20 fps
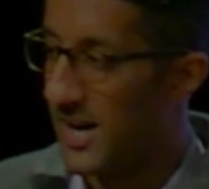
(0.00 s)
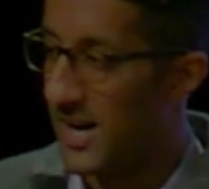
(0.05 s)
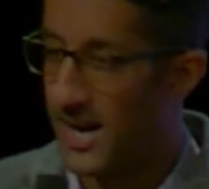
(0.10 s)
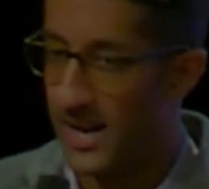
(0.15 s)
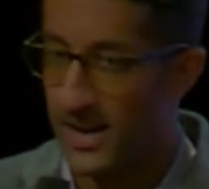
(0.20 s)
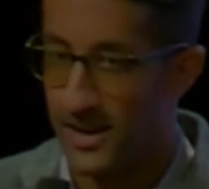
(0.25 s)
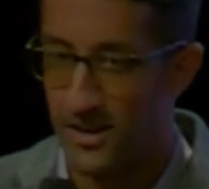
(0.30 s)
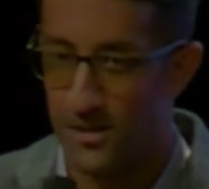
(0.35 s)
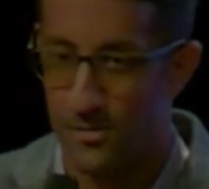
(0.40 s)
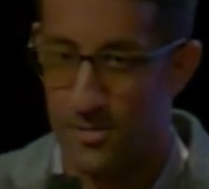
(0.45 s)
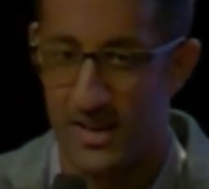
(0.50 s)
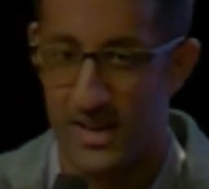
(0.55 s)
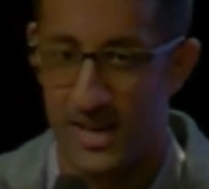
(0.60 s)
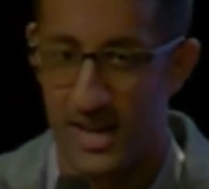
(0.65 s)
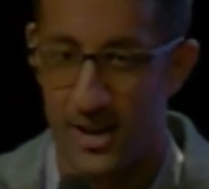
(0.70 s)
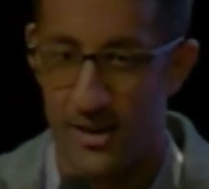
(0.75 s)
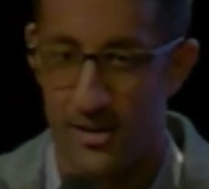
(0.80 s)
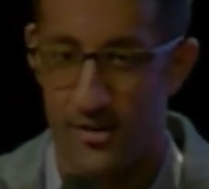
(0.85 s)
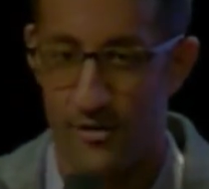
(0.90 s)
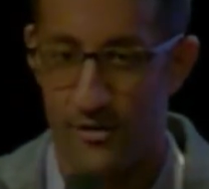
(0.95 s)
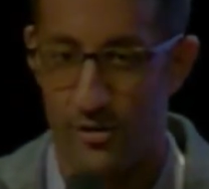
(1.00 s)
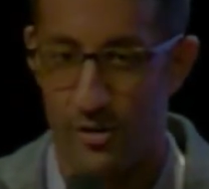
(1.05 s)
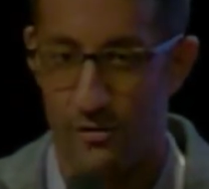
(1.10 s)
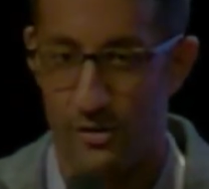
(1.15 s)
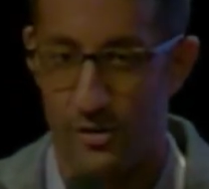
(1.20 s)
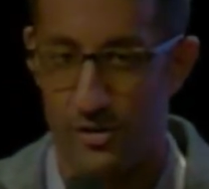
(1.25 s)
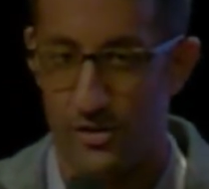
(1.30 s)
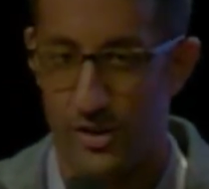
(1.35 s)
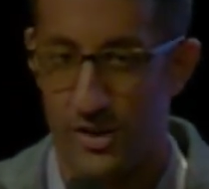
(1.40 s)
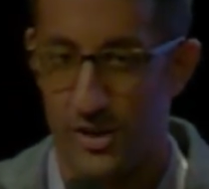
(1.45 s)
he's been now for over
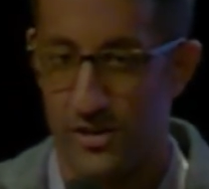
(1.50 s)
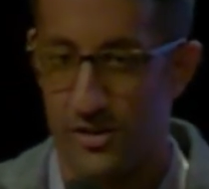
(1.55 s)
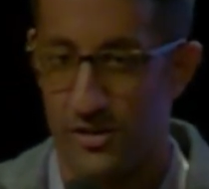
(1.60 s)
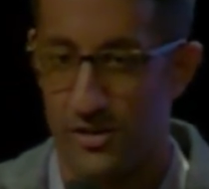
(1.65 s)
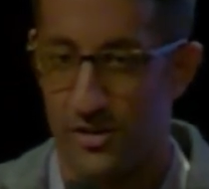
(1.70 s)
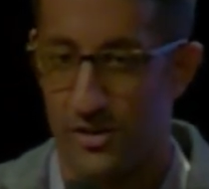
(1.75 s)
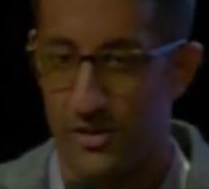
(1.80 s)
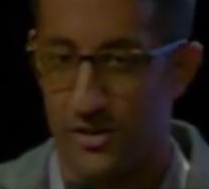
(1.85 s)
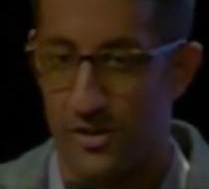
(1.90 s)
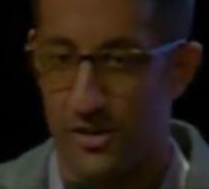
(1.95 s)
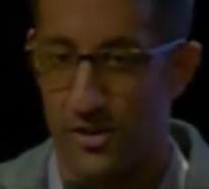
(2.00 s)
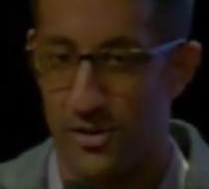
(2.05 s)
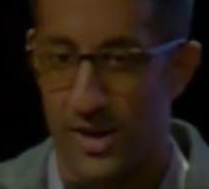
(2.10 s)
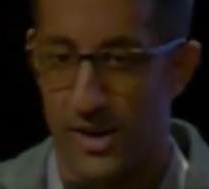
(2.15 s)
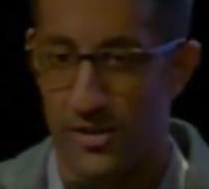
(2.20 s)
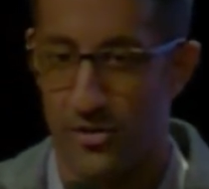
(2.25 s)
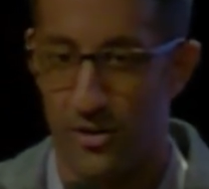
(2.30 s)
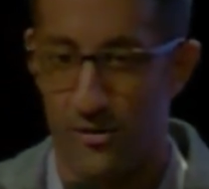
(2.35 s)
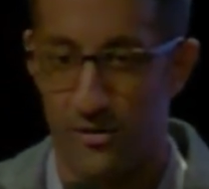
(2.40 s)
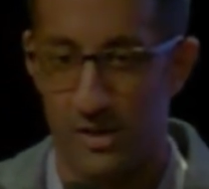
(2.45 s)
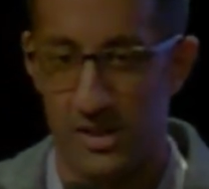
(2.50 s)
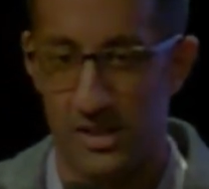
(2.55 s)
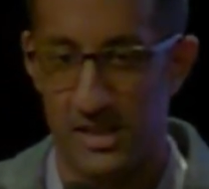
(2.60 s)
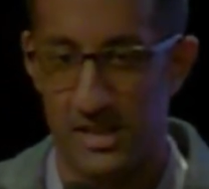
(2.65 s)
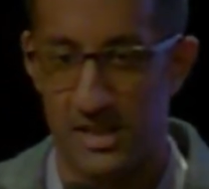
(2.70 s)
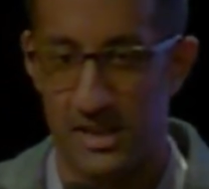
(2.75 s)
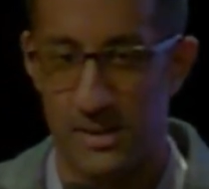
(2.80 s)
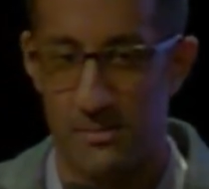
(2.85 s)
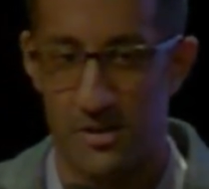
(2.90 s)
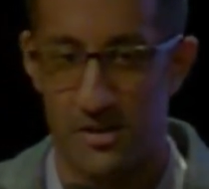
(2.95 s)
3 years the director of the Clean
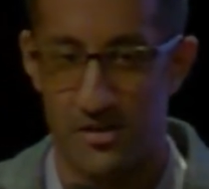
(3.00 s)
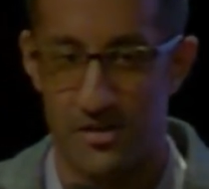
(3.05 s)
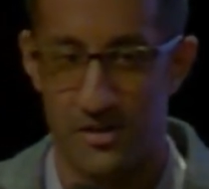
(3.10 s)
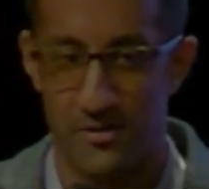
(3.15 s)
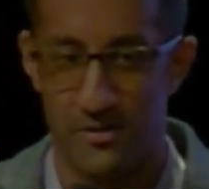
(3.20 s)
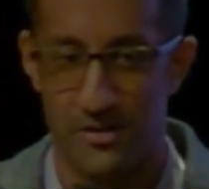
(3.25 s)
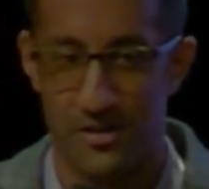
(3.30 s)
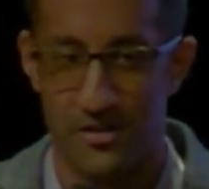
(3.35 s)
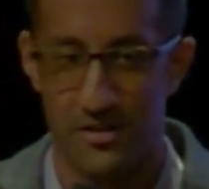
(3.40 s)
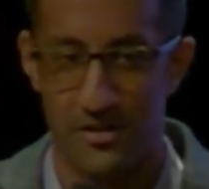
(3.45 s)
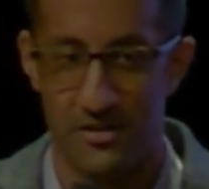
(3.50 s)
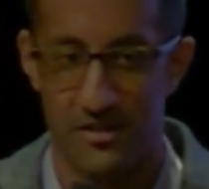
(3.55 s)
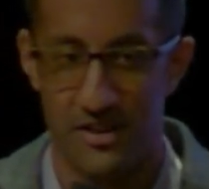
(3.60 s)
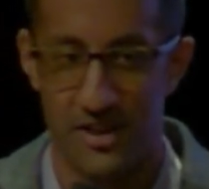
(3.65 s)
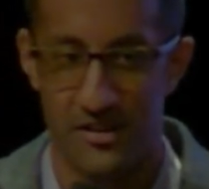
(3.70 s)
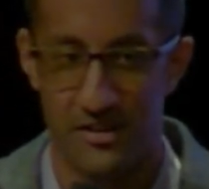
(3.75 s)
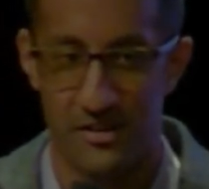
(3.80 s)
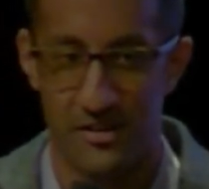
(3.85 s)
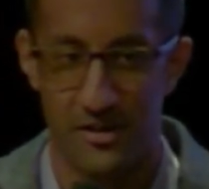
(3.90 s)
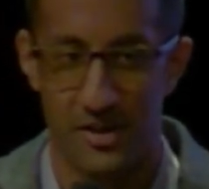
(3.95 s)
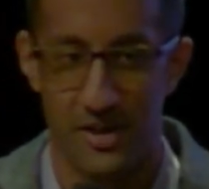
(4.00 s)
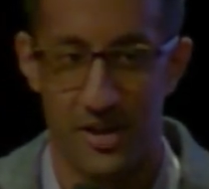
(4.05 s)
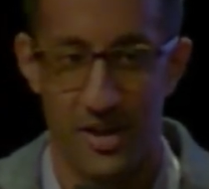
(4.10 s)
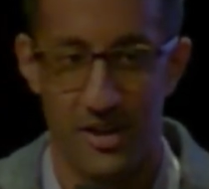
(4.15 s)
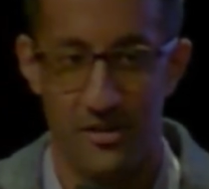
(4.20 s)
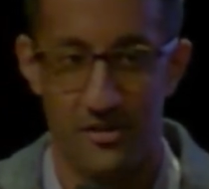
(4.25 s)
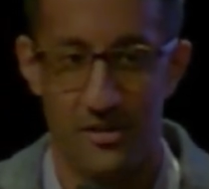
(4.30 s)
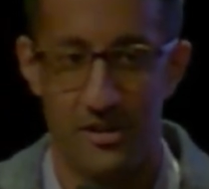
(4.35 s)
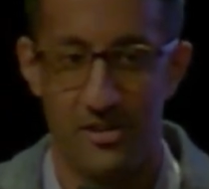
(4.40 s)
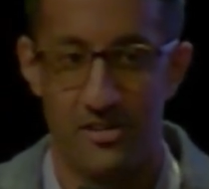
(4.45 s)
Combustion Research Center.
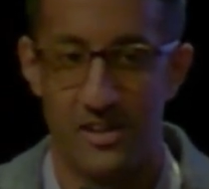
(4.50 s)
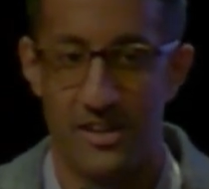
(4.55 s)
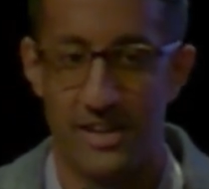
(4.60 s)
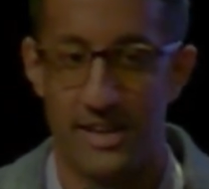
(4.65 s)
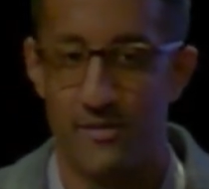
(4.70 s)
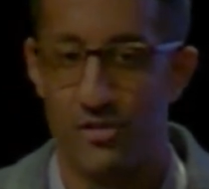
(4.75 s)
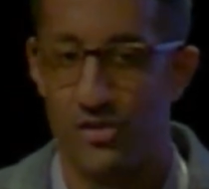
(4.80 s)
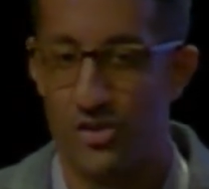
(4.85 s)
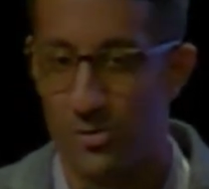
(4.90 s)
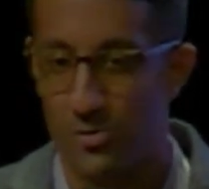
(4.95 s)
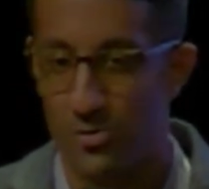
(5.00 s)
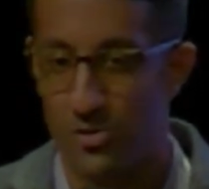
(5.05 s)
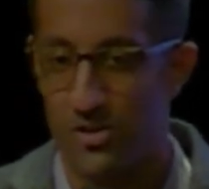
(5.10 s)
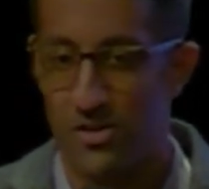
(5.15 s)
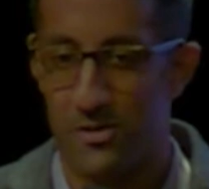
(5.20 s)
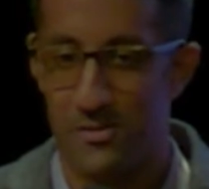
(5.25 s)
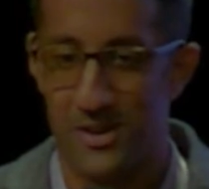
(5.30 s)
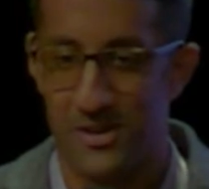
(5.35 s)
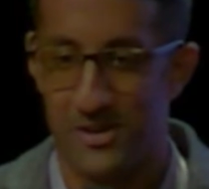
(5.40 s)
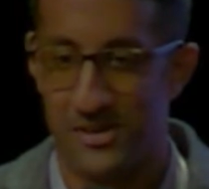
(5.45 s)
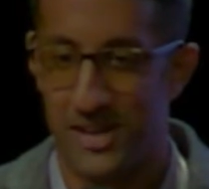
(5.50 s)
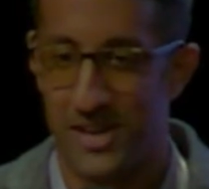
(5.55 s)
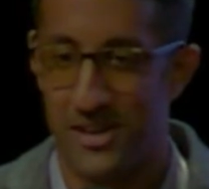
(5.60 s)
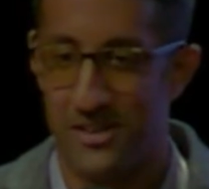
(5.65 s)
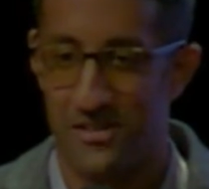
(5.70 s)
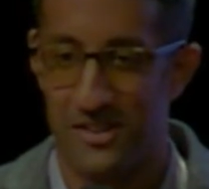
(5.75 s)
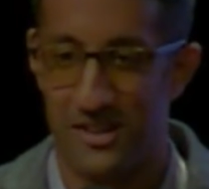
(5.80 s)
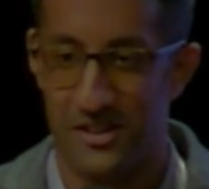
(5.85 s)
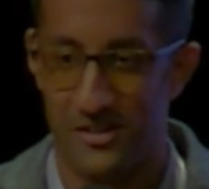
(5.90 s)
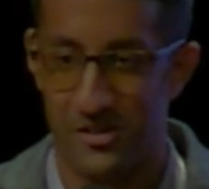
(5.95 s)
So he's going to give you some words about KAUST
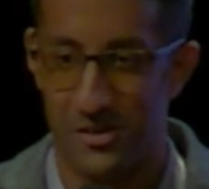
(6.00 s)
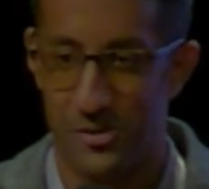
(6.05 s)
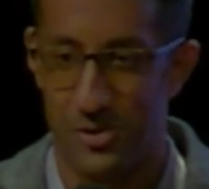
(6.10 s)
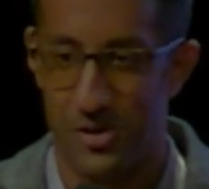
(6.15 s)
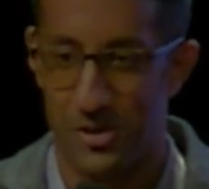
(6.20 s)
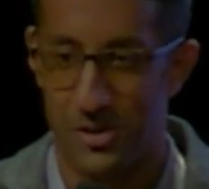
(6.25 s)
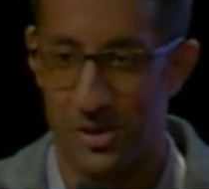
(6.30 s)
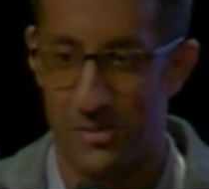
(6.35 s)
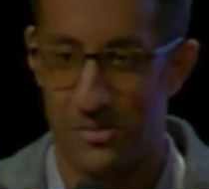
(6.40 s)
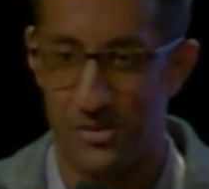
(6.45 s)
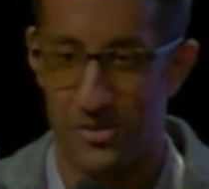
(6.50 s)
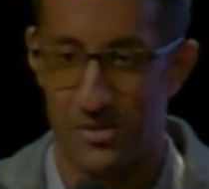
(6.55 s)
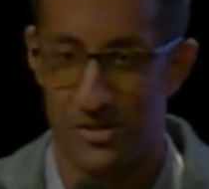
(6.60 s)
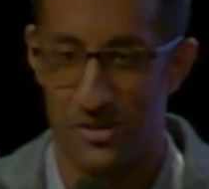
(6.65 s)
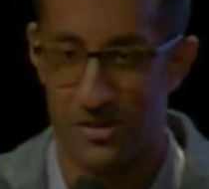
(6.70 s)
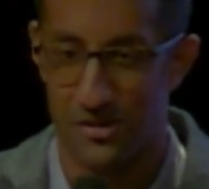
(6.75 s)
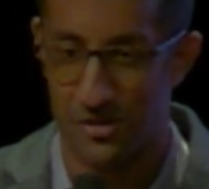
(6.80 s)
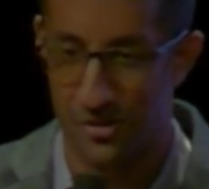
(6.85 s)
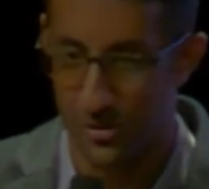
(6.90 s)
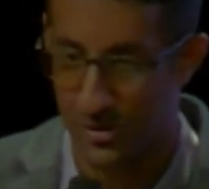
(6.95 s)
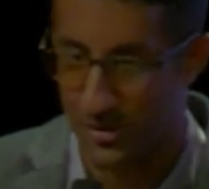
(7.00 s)
and also welcome you to the school.